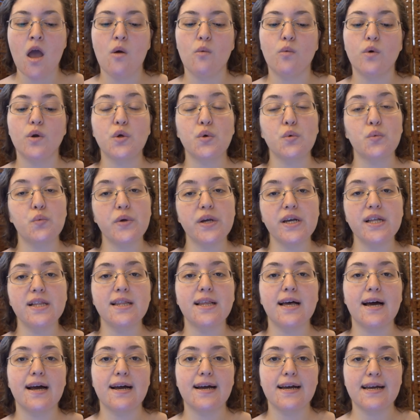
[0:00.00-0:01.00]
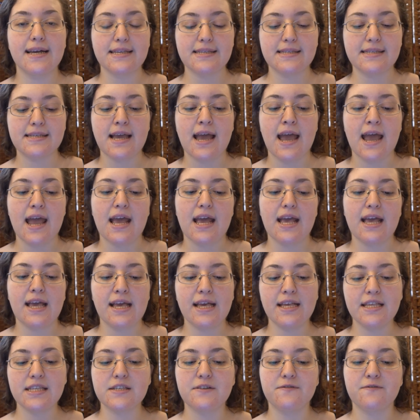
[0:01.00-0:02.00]
When you realize
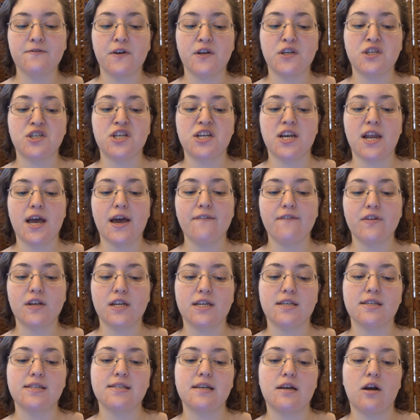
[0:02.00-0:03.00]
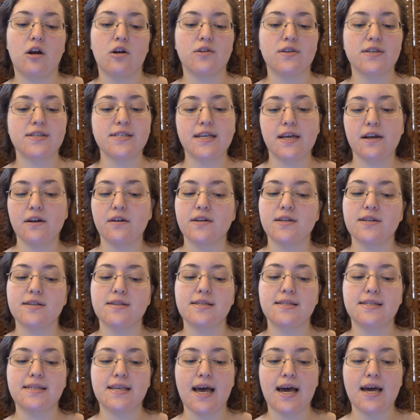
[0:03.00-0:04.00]
insufficient evidence are the scariest,
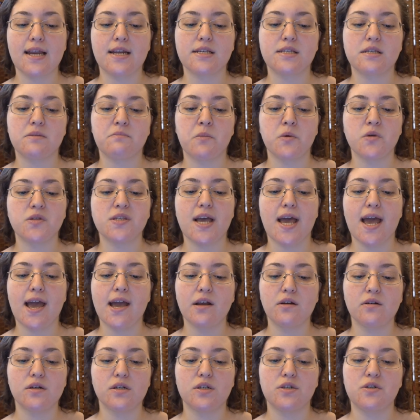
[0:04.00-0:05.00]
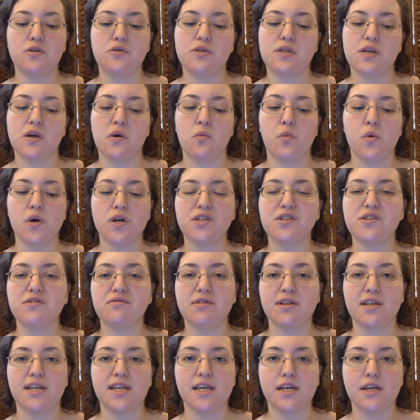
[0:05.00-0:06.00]
saddest, and most anger-inducing words you
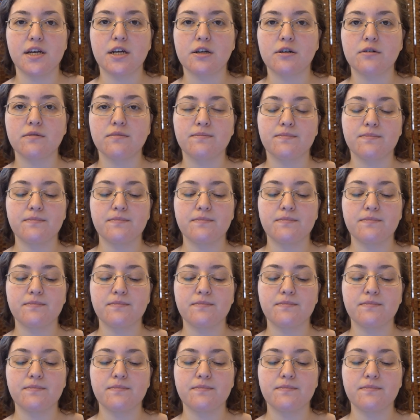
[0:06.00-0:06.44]
can hear.